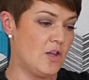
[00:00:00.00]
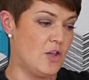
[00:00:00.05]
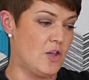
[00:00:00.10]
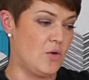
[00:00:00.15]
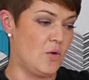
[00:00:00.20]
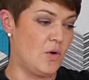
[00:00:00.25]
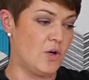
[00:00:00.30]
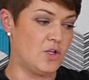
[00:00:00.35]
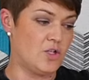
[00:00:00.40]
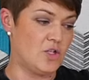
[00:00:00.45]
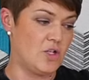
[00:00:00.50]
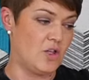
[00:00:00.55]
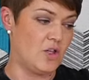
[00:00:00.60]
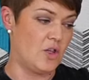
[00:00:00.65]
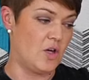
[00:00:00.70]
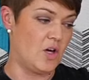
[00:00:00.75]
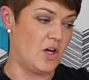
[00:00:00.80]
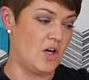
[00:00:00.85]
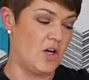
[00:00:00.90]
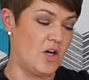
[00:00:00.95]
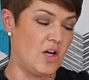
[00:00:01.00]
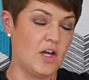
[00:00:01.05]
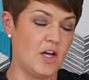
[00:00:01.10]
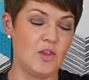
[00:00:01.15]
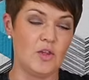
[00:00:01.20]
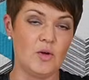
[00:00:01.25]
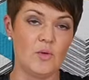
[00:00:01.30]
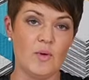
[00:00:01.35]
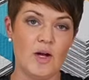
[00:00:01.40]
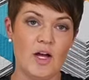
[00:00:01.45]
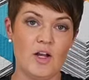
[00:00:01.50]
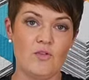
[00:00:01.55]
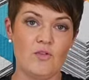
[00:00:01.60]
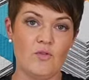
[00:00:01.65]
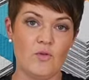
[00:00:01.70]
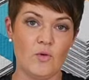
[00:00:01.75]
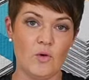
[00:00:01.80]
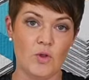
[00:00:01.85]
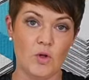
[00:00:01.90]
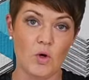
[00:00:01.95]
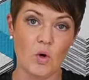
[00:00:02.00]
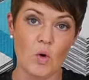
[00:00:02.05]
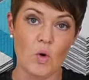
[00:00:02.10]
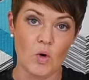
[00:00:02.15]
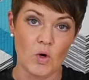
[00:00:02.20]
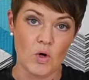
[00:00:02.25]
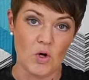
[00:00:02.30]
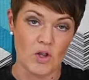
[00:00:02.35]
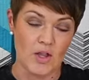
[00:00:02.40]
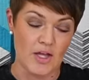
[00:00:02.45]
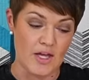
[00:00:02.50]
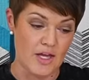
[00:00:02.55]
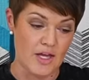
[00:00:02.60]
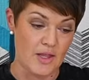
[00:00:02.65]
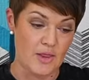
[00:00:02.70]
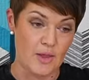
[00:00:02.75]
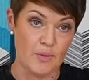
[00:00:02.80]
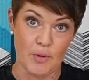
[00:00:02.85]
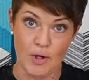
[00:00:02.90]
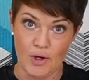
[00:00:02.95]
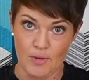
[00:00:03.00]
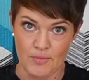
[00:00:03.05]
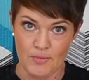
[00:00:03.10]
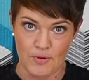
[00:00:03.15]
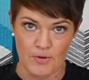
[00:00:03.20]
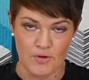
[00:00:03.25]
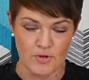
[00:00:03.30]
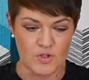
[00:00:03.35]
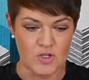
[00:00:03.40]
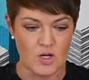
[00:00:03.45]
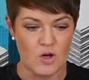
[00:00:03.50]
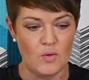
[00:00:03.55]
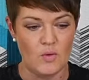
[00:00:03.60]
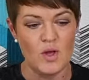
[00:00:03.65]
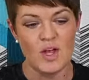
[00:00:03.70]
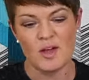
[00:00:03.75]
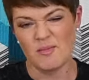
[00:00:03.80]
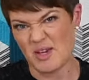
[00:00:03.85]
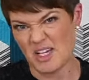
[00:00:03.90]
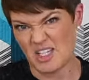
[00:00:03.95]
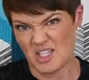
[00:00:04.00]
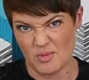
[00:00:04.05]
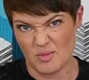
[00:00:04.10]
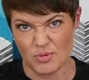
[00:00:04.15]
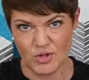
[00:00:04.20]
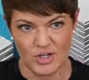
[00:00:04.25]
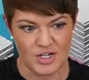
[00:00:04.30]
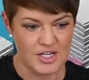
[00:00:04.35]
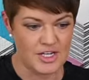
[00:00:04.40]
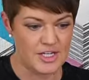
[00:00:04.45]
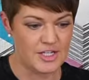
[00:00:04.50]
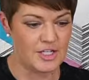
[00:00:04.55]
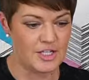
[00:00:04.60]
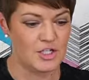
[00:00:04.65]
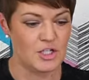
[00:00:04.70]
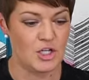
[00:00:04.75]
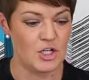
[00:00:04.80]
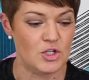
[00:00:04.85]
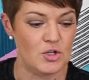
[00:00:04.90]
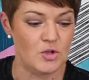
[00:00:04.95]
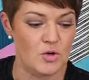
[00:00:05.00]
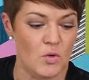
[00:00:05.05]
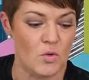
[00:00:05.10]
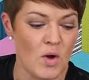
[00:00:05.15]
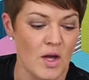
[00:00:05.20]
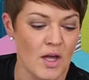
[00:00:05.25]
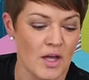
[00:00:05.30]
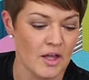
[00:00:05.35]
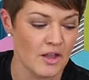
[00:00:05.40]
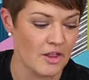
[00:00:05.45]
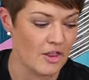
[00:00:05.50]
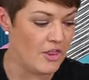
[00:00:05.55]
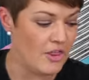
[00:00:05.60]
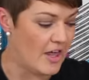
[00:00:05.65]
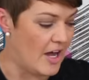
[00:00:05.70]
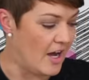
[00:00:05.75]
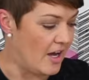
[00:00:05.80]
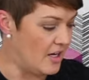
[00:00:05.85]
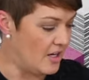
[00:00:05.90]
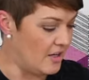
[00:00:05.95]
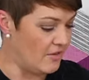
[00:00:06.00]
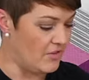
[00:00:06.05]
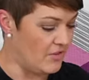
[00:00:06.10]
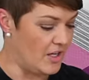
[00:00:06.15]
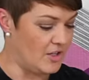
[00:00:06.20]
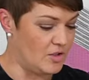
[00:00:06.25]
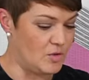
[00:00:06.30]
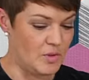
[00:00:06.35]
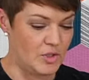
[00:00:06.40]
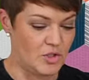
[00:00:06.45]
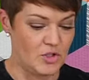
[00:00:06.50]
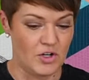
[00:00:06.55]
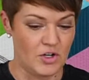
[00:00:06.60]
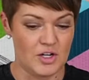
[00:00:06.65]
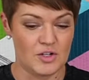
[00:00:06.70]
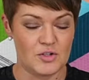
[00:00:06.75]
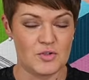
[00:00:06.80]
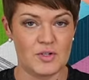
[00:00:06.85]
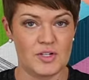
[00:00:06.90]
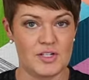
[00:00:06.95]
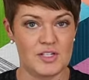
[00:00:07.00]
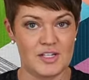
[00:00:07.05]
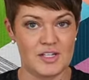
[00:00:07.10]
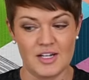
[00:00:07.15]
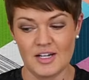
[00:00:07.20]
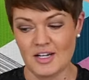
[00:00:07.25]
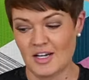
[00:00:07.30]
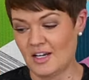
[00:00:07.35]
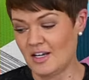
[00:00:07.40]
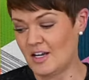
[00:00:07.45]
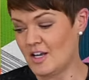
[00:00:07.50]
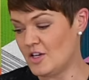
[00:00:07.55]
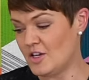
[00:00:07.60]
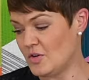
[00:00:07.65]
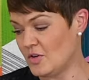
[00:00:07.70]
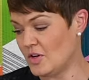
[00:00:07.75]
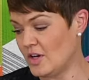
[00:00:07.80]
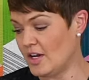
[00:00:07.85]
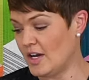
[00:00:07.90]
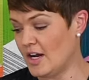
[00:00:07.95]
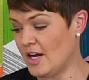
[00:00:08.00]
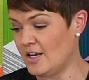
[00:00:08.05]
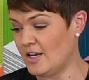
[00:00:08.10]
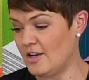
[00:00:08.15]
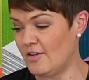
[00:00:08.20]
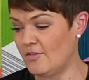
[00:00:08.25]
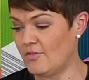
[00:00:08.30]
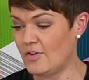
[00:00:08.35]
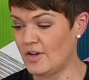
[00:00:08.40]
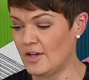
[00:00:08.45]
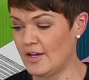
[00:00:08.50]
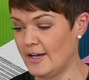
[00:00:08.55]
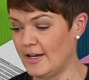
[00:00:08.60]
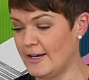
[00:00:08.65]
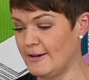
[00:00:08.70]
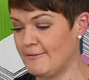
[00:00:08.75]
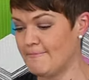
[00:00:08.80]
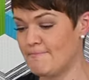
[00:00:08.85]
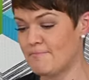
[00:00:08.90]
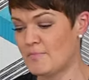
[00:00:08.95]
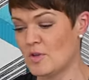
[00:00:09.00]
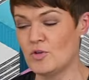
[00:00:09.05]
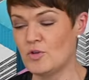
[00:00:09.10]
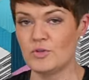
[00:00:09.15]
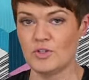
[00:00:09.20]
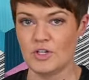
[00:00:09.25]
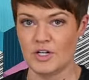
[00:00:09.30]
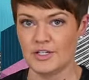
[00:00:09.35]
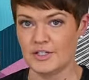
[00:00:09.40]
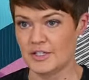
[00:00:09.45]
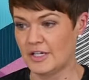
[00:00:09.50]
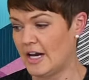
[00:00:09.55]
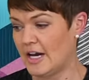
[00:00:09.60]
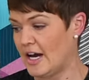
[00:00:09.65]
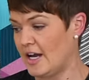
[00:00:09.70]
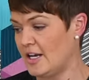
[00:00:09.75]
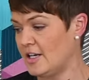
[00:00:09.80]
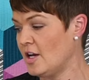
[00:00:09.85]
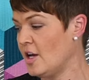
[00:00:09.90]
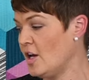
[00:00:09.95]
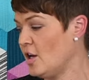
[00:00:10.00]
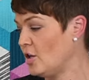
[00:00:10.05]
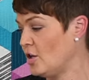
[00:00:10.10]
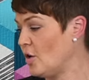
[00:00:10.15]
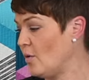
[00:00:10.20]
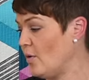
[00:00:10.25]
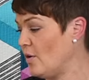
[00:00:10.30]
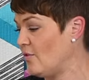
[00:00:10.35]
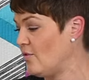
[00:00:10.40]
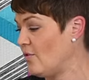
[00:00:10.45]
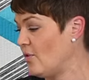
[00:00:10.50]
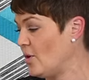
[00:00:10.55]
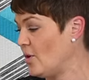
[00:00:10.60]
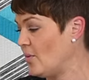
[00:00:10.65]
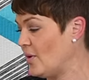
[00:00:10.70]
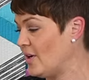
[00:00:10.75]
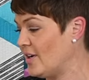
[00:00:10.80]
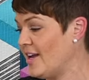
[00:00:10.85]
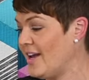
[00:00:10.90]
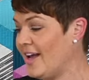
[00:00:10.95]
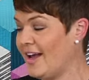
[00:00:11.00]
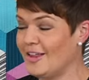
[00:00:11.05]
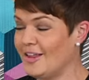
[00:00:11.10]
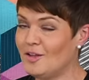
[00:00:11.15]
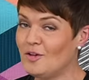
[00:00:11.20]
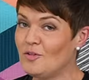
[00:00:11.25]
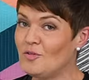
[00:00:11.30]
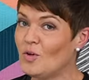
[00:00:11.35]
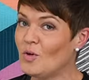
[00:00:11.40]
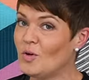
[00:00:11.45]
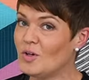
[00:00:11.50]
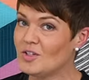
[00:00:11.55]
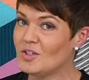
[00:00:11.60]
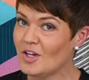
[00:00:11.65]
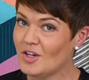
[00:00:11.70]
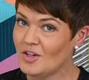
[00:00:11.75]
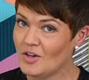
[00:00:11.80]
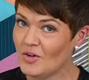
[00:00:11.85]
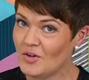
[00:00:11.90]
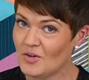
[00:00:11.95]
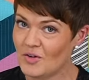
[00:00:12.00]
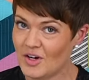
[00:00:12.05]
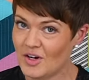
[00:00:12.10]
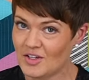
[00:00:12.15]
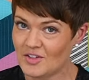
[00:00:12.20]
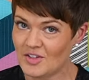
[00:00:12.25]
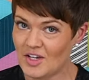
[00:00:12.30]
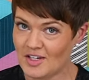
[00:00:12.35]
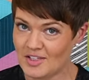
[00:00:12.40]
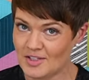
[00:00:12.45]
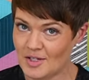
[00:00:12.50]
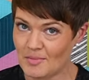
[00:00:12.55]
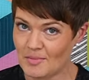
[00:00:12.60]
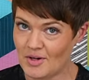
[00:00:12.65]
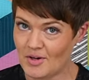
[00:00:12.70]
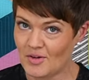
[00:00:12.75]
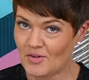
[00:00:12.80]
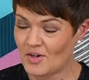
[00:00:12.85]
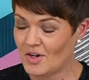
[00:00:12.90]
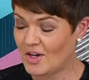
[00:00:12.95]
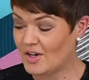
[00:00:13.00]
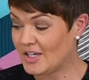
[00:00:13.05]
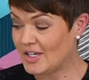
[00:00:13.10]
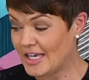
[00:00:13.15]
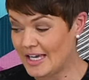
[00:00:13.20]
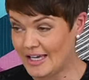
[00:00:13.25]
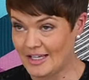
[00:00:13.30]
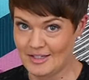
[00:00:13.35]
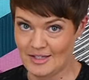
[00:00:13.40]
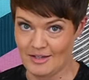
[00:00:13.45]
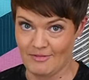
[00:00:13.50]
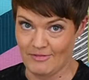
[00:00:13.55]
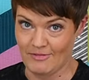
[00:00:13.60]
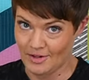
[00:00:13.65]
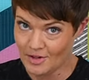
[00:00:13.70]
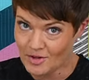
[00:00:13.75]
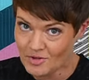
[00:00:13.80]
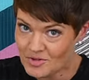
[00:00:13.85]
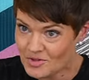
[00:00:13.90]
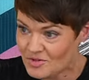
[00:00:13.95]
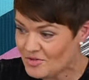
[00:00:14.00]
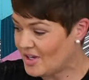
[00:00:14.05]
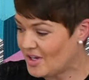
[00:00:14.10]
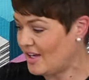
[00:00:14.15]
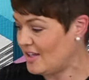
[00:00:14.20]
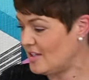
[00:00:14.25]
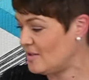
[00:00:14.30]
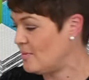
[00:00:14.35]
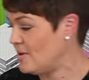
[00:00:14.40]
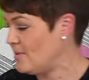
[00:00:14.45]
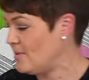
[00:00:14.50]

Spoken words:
the orange and the red for the coral and the purple. So makes it pretty easy to do that if that's what you're interested in. You can kind of use it as a guide going forward. And then of course I know you guys ask about kits. If I don't do kits,